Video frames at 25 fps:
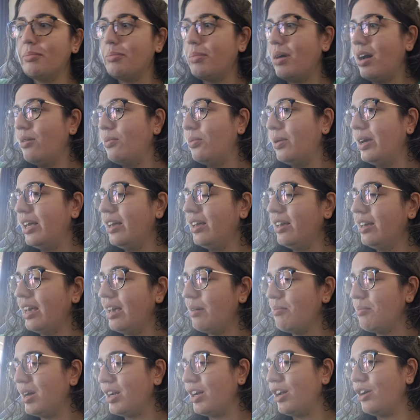by week
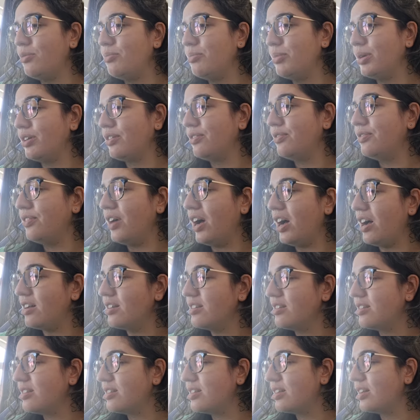in my notebook
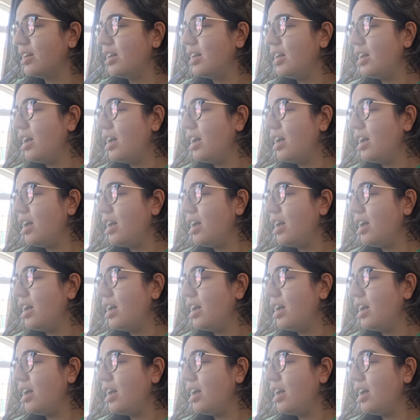first.